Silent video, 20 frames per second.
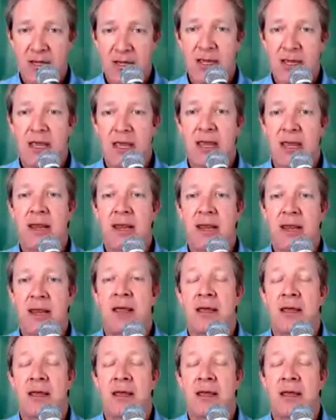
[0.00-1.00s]

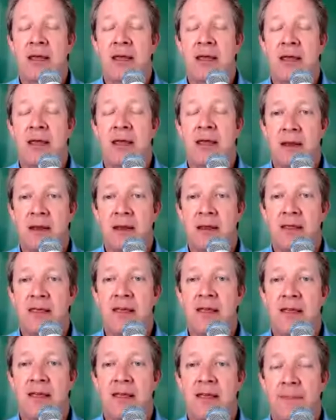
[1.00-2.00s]
and
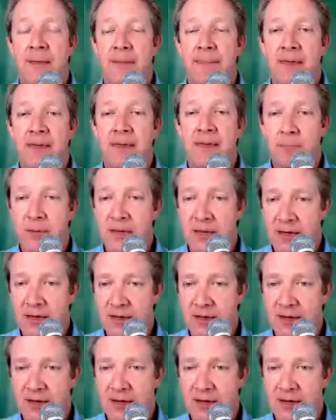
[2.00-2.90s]
that they meet.